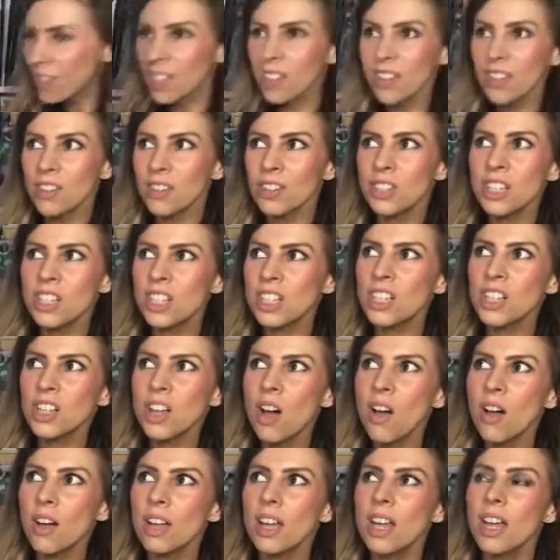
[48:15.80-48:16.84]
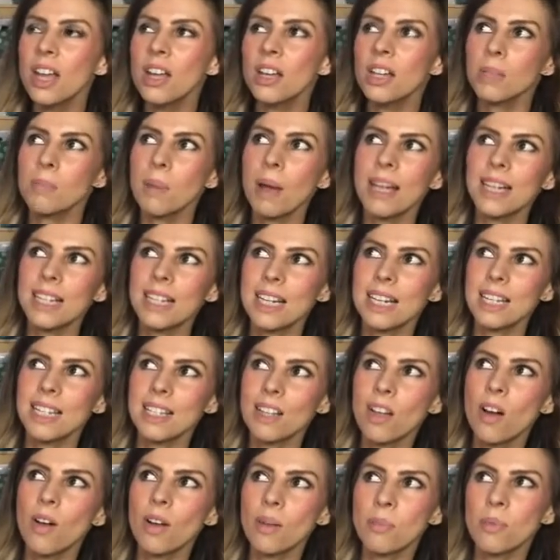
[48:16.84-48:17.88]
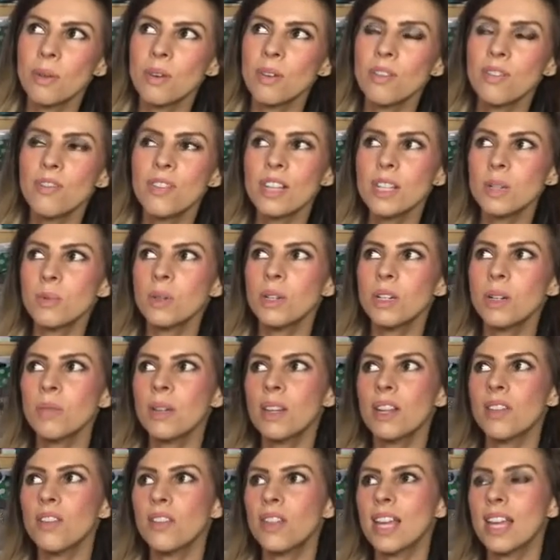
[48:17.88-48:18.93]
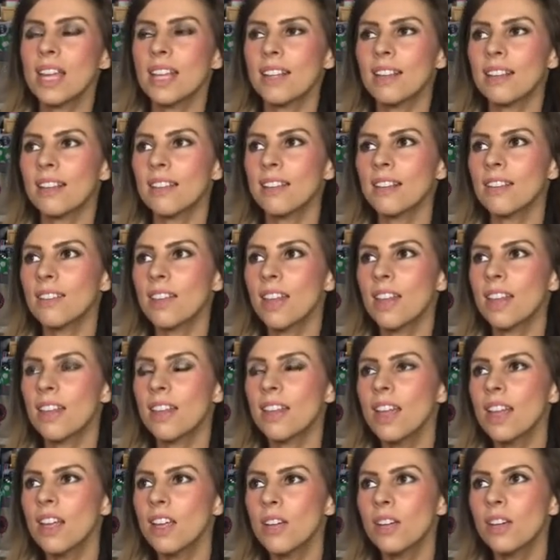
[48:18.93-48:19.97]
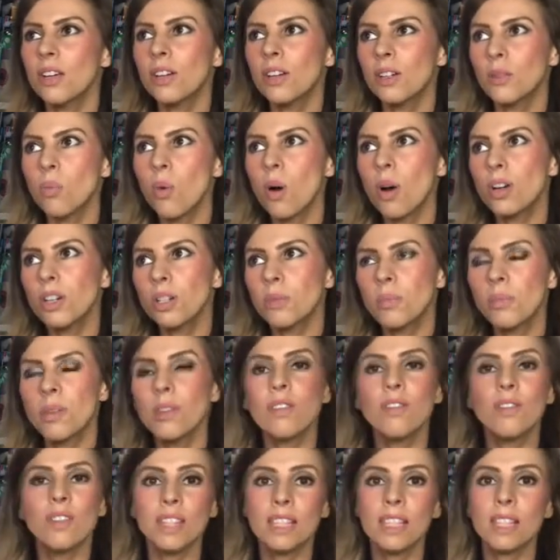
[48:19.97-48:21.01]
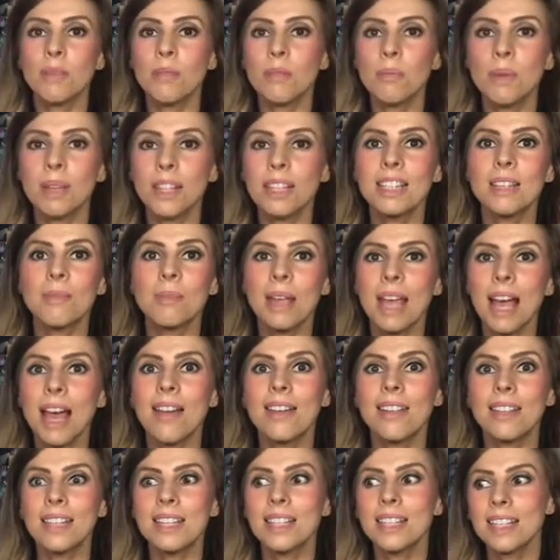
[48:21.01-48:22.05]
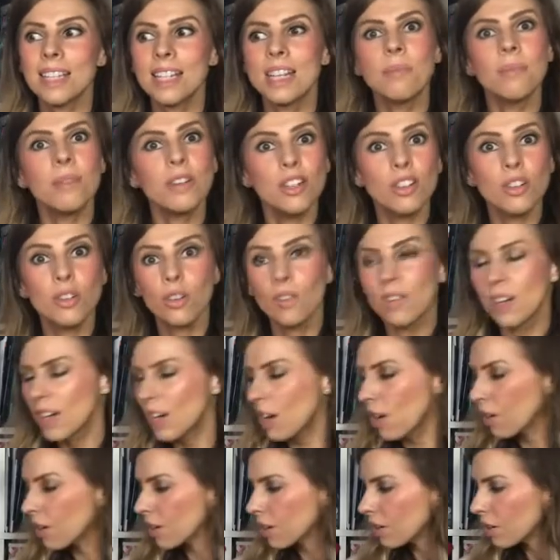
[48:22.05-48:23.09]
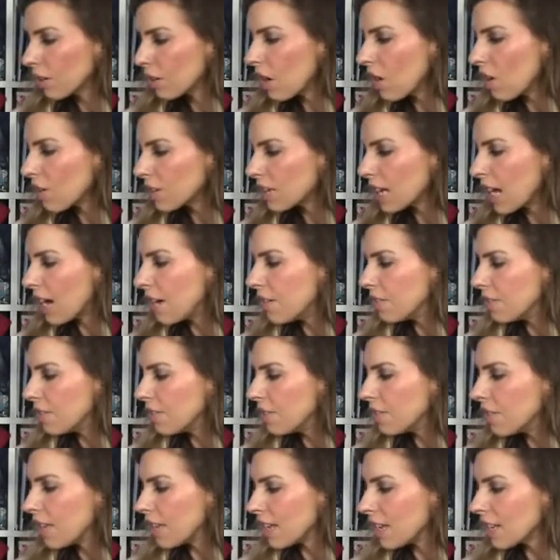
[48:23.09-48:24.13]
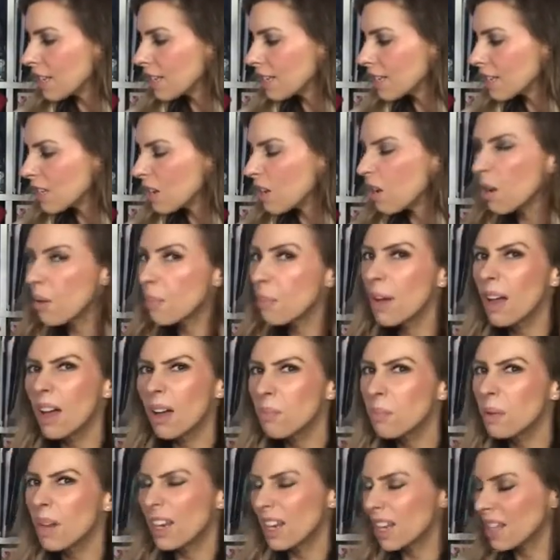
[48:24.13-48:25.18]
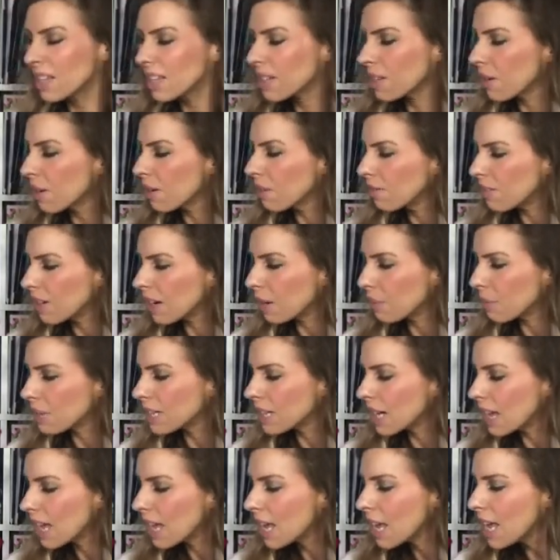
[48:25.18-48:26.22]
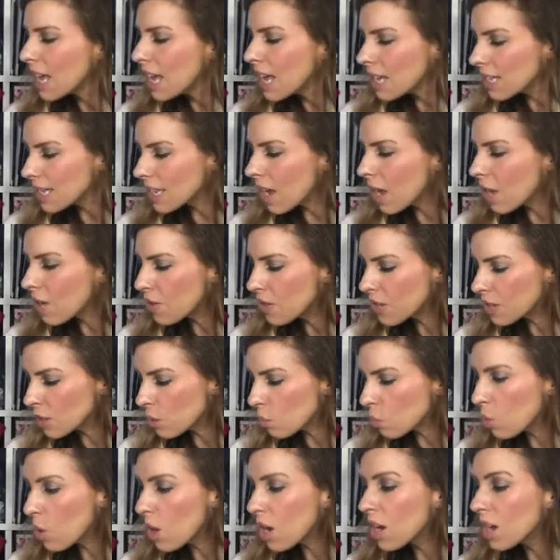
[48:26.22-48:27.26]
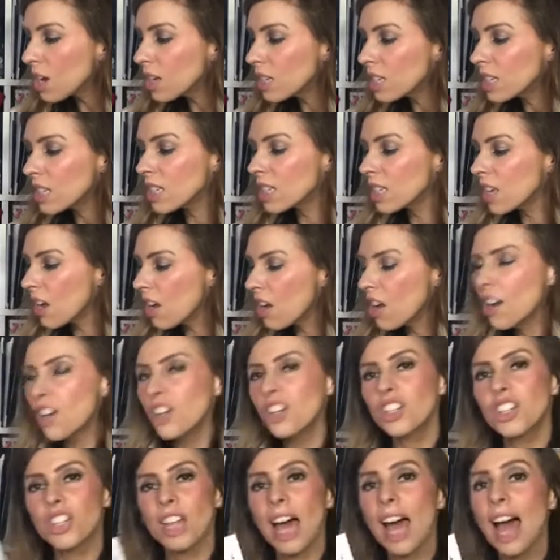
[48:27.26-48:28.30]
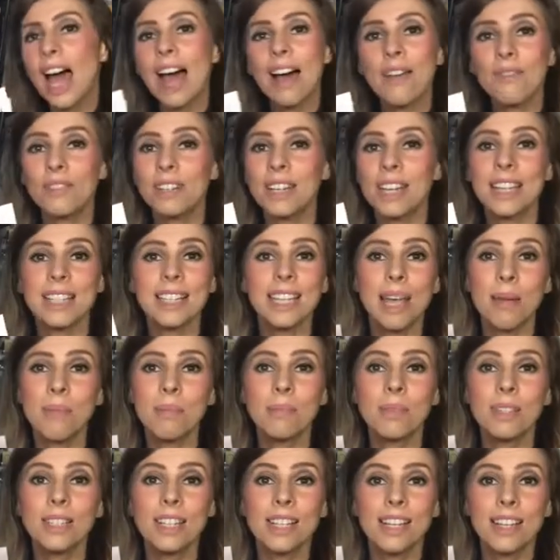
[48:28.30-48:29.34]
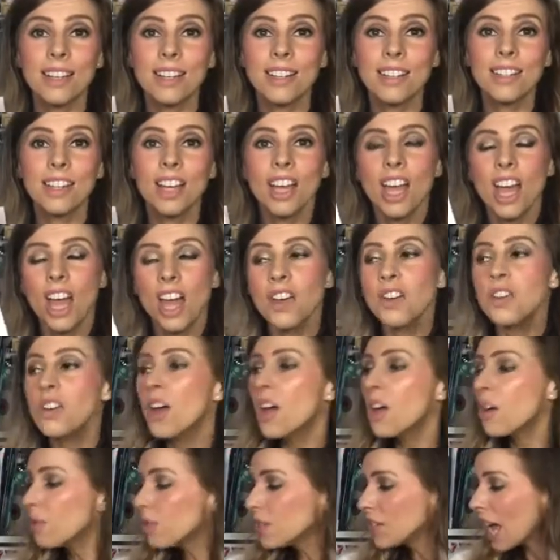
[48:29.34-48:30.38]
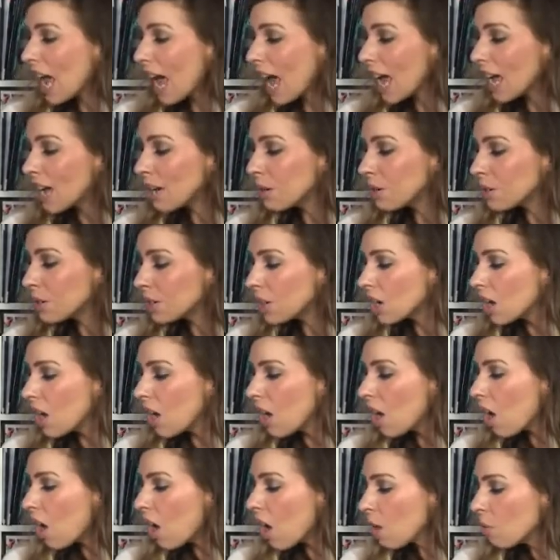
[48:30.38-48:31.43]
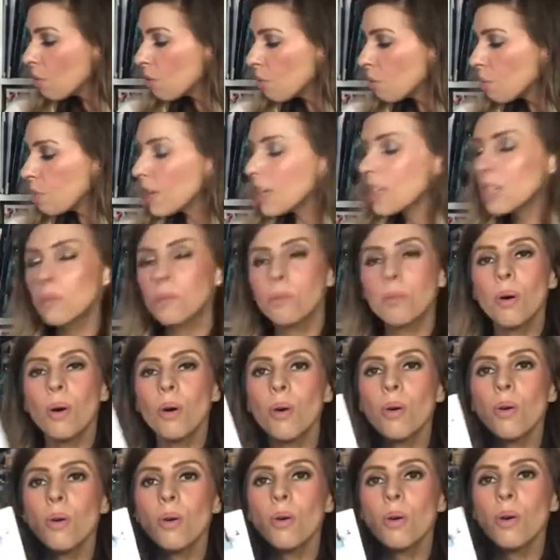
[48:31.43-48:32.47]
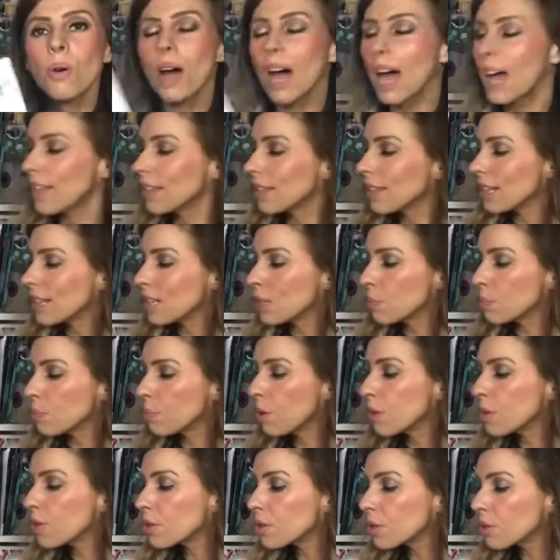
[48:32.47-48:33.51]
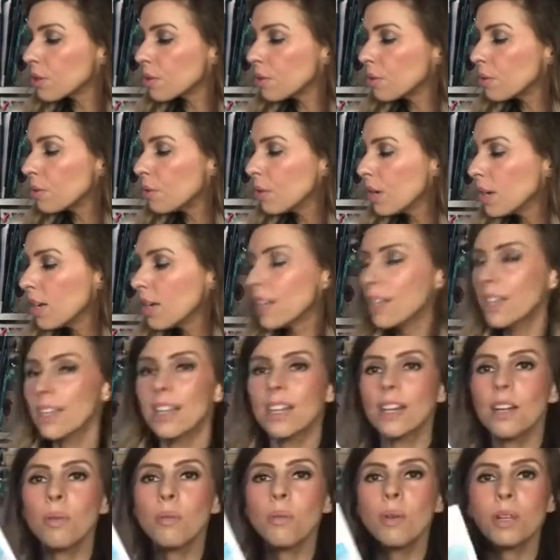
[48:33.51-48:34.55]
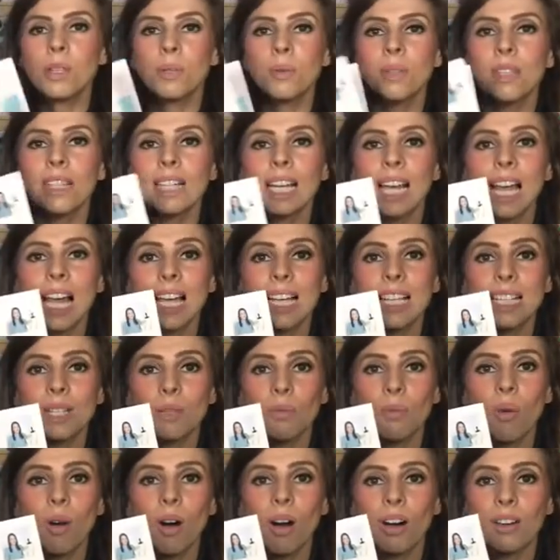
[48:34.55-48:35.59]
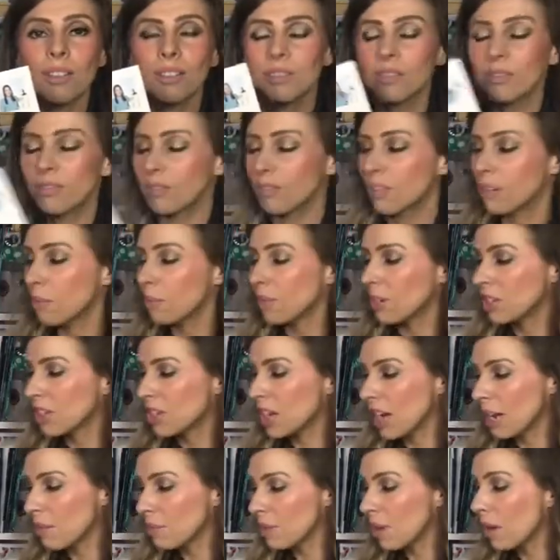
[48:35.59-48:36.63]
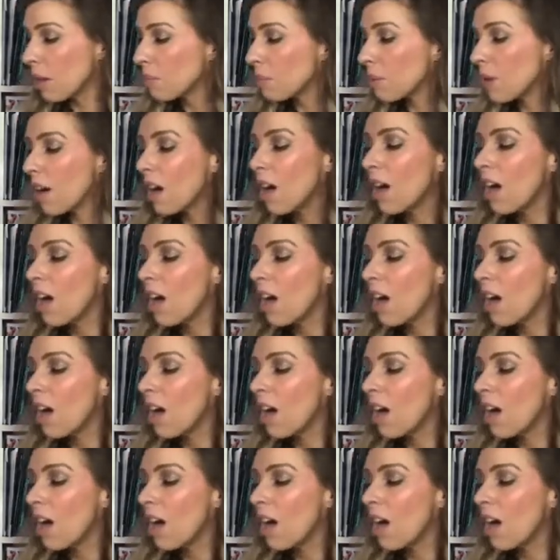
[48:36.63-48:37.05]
because Sky Movies were doing a thing that you could watch movies that were meant to be out in the cinema during lockdown and things. So I bet that's over now, isn't it? So there's a word search that I haven't attempted. And no doubt I will be as poor at this puzzle than I was with the last one, I'm ashamed of. But,